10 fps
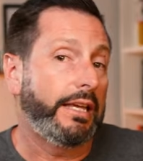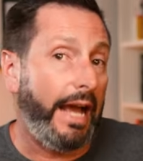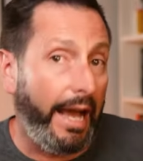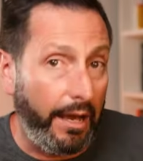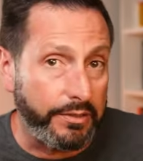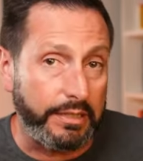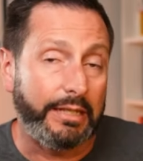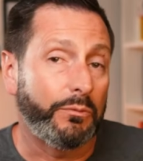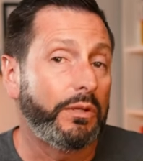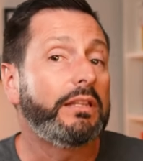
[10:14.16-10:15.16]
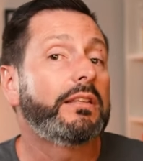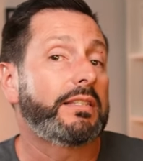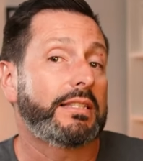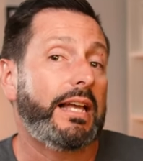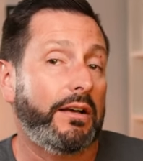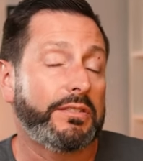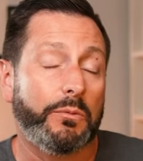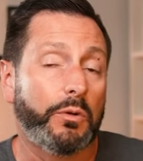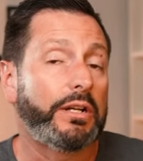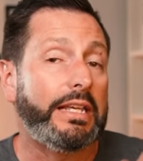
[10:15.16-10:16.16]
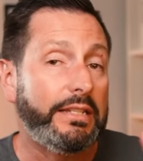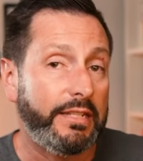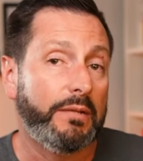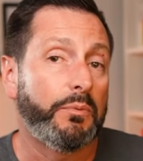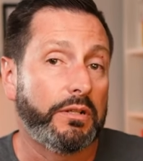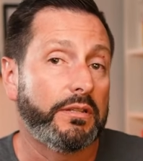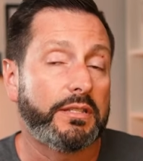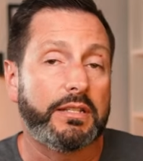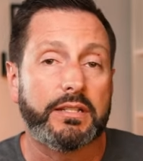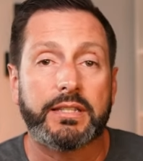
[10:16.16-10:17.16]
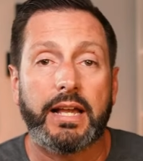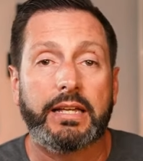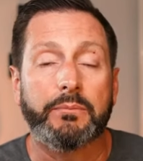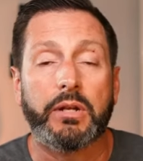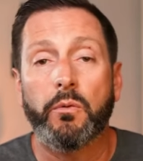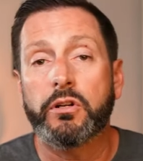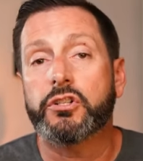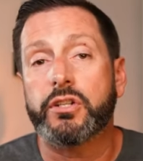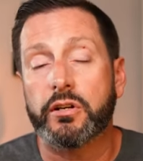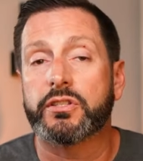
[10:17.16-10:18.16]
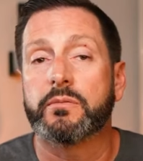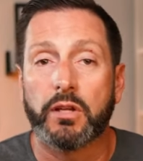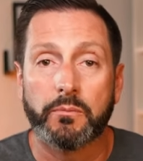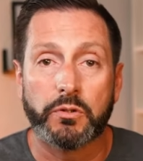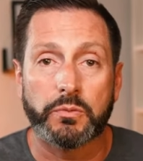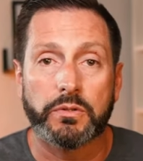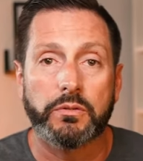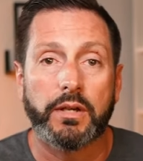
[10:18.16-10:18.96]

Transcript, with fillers: and housing. And really, this is housing. We're gonna get deeper into this in a second, but I wanna share some numbers with